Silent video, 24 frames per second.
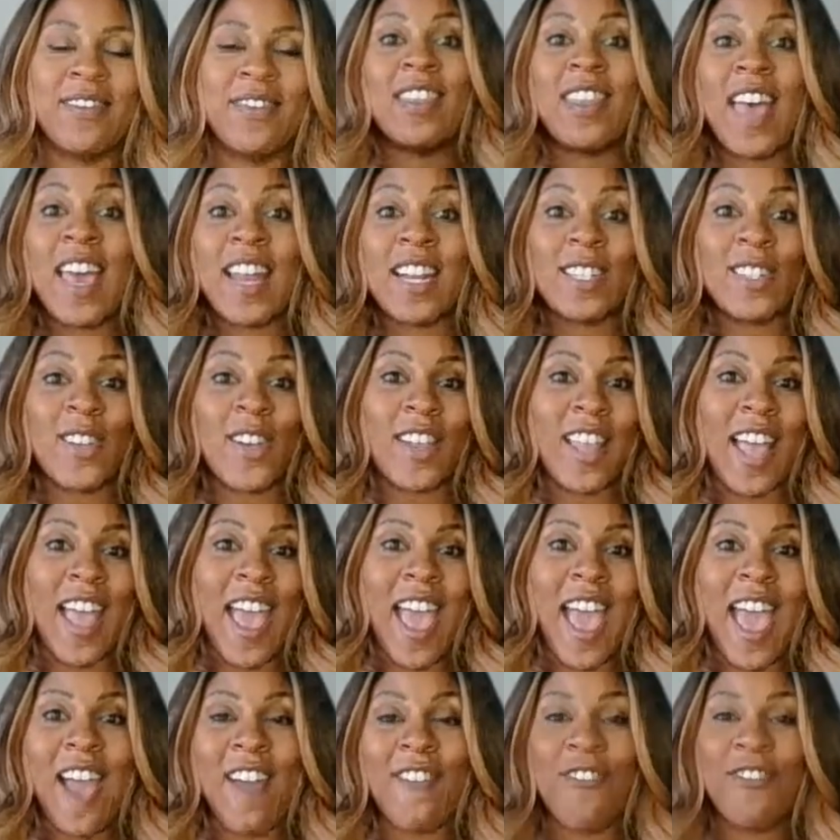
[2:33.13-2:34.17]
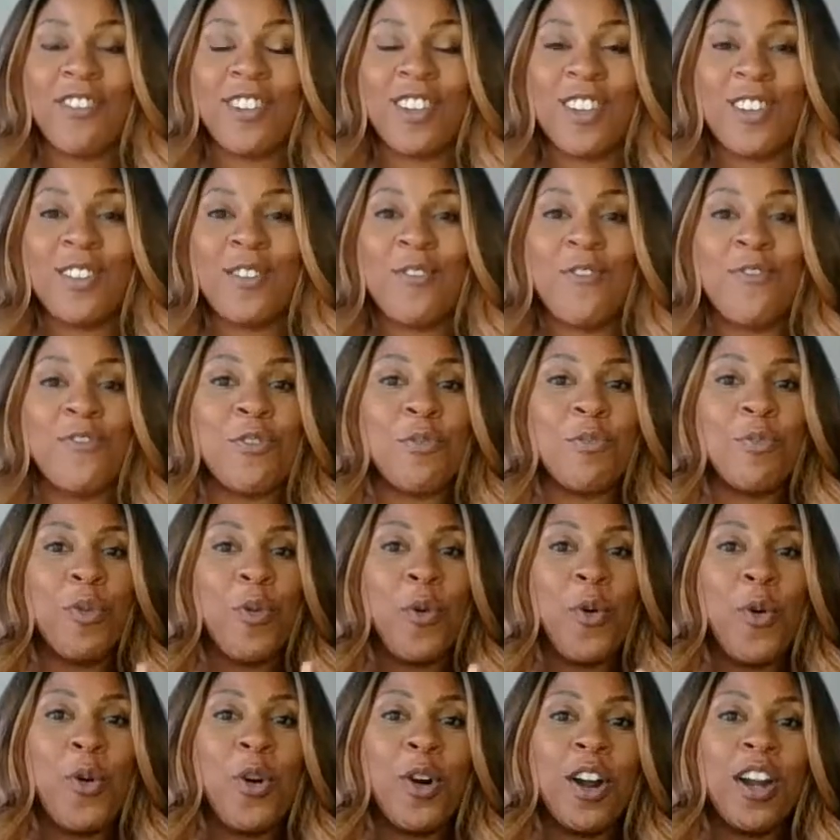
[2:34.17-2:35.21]
That is all I have for you. For
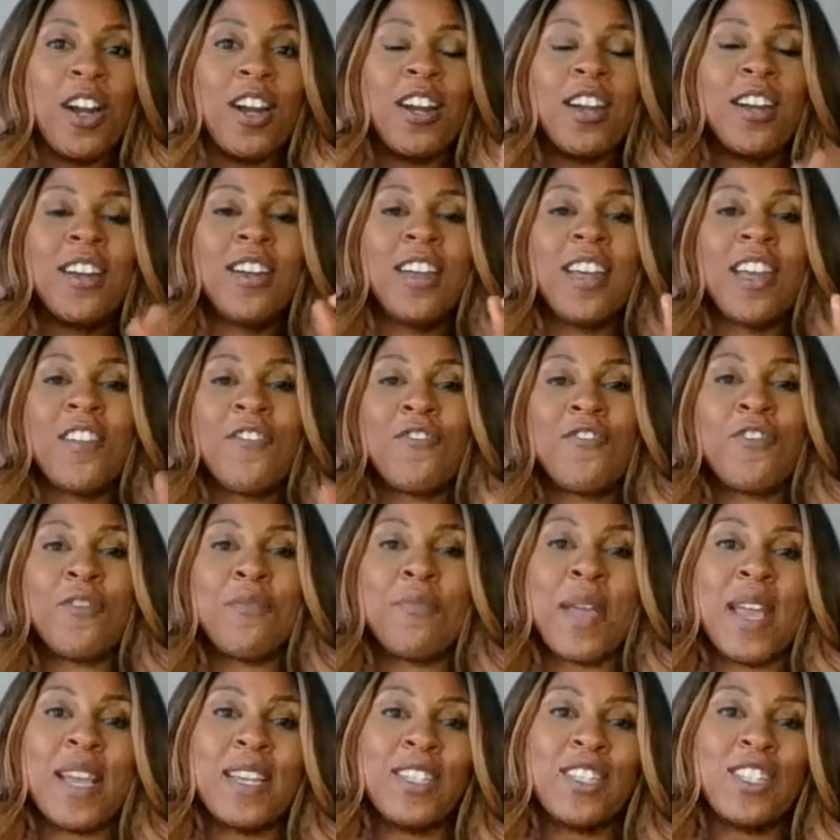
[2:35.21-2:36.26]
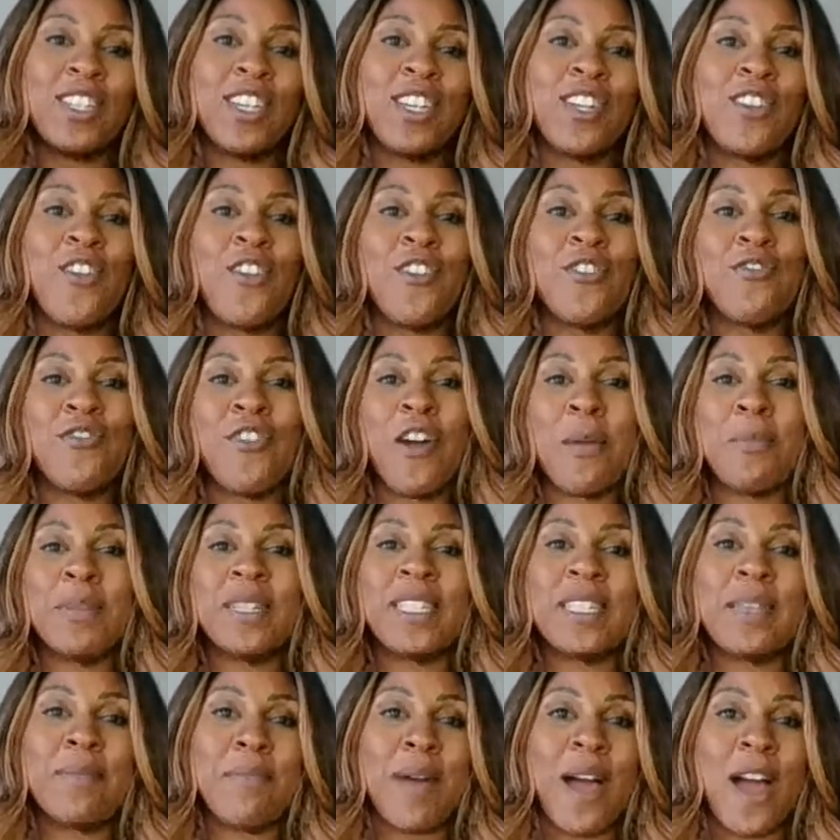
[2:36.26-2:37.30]
more information on
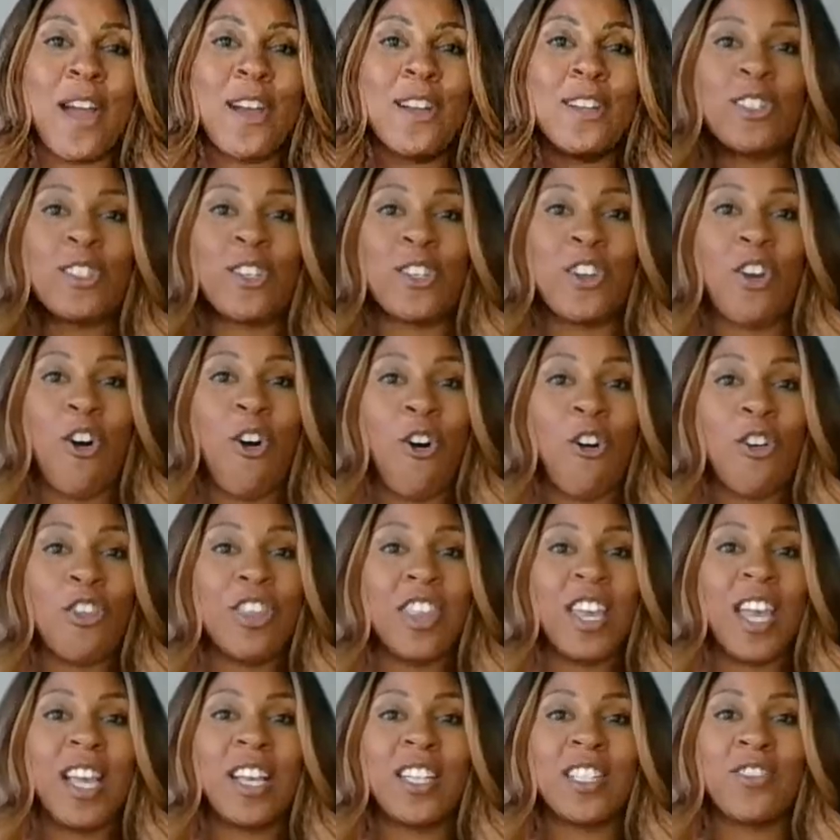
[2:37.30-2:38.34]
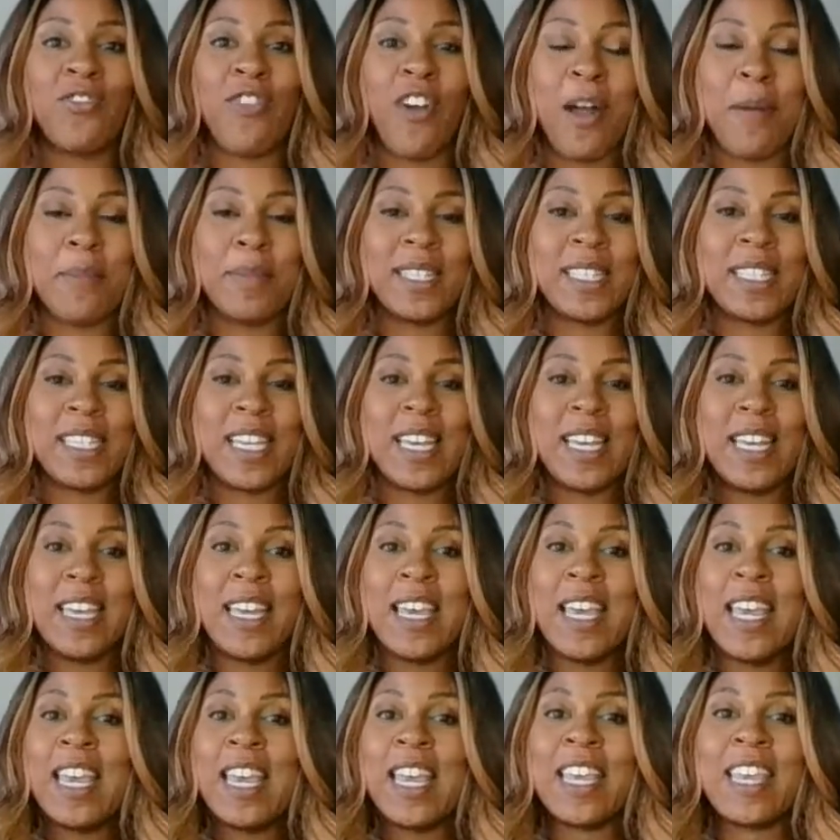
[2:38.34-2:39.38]
pharmacy buyers and all things pharmacy,
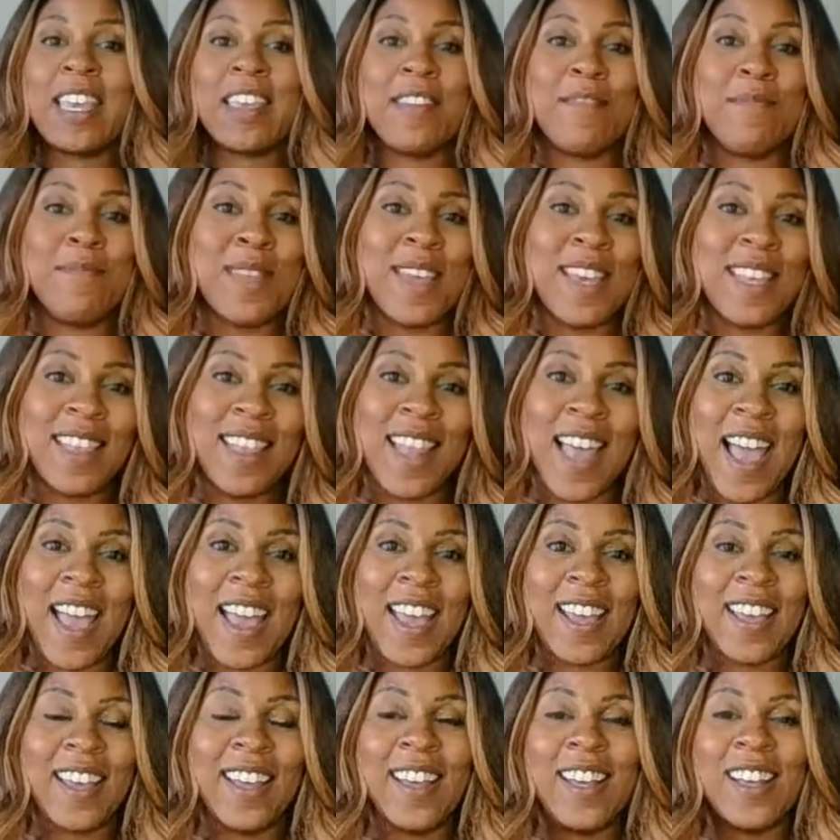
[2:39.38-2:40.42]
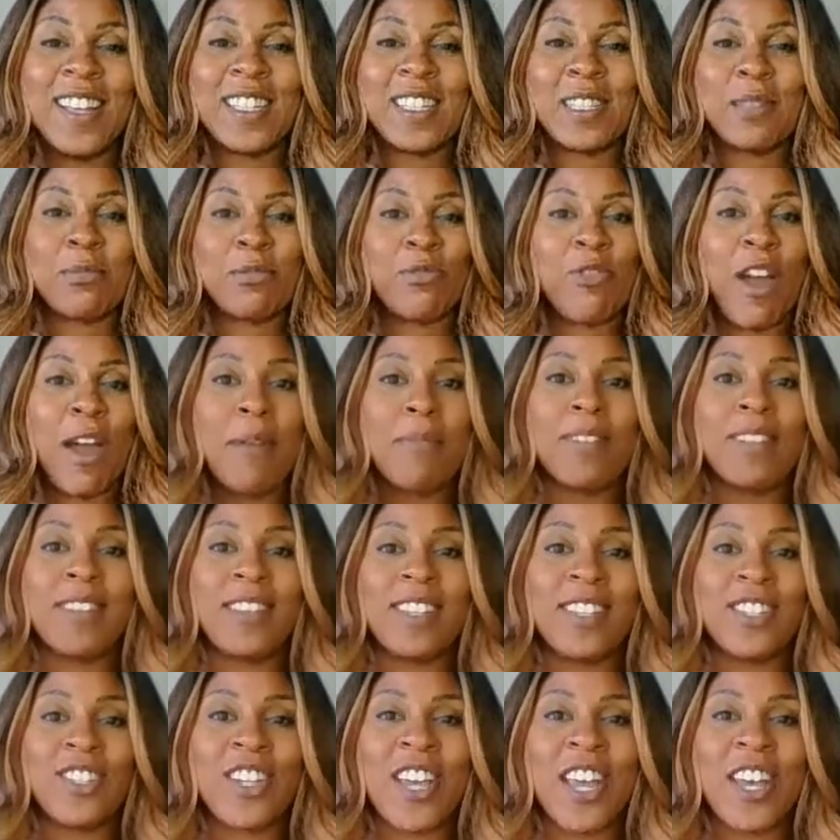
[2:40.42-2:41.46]
give me a like, subscribe to
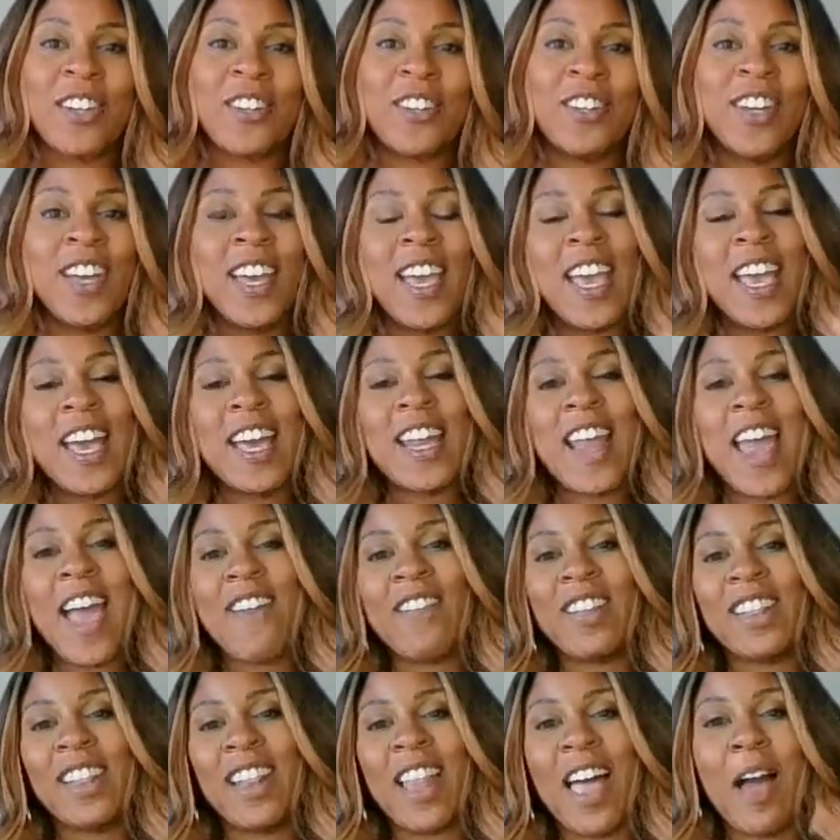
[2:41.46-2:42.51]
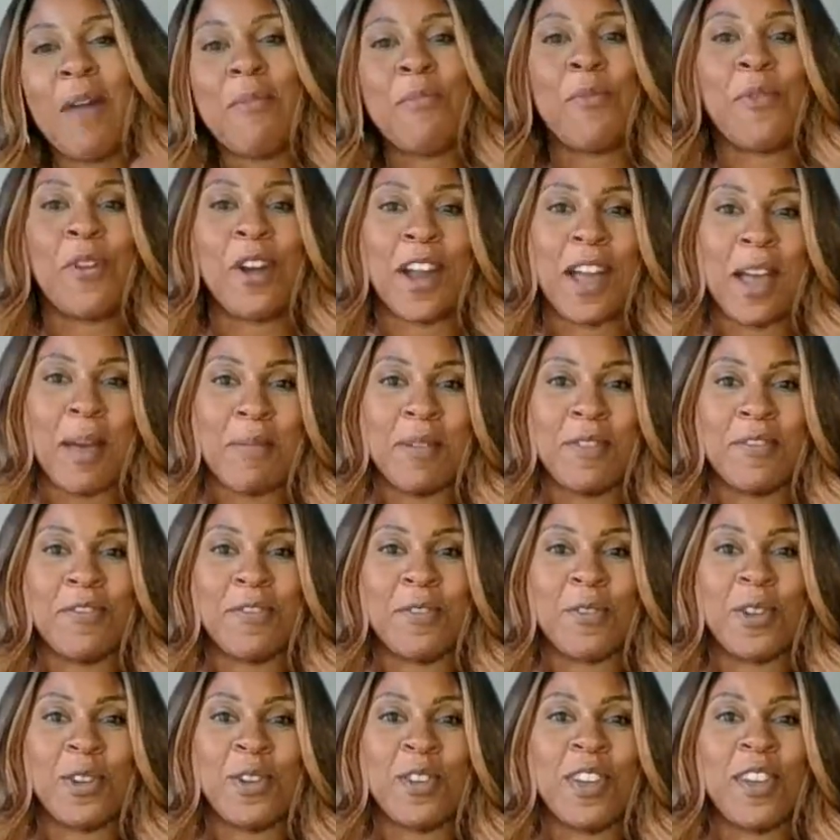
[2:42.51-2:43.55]
this channel, and I have a lot more coming
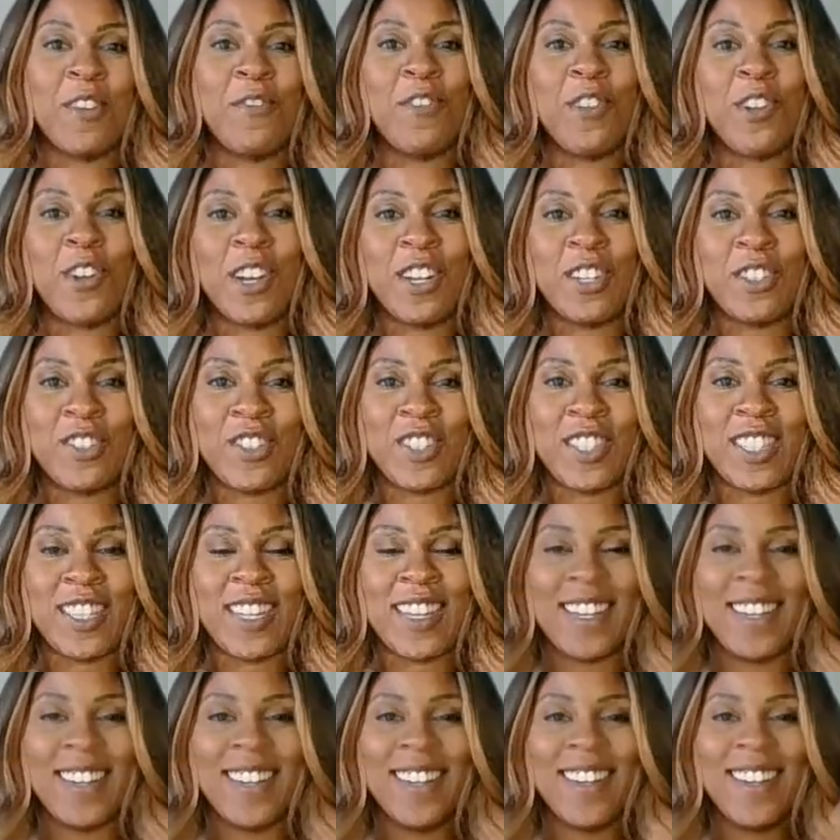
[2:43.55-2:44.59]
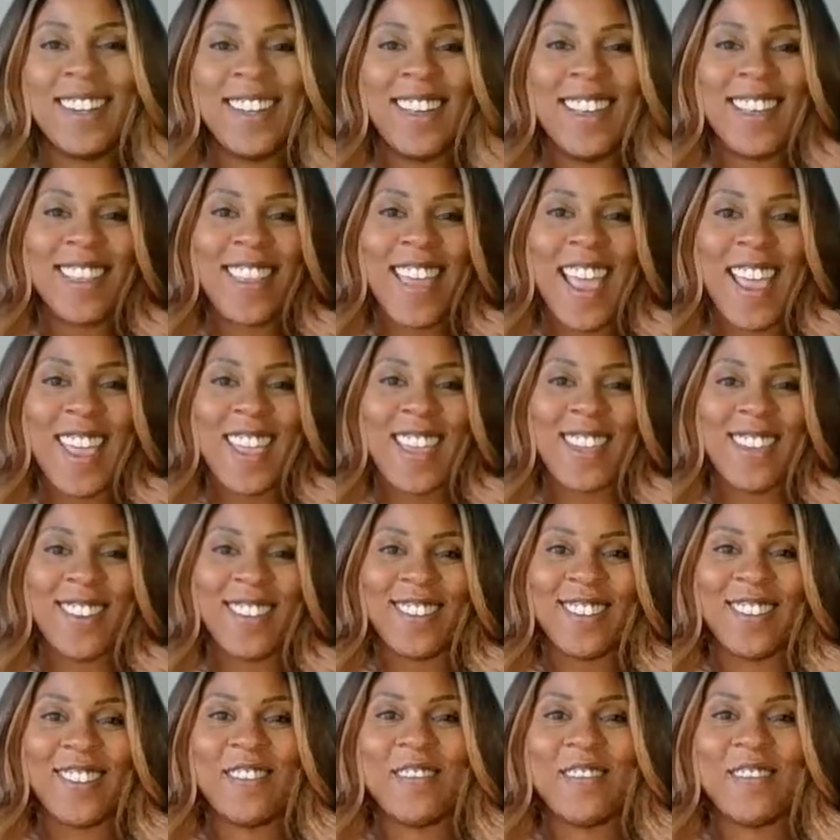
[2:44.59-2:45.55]
for you if you're interested. Thank you.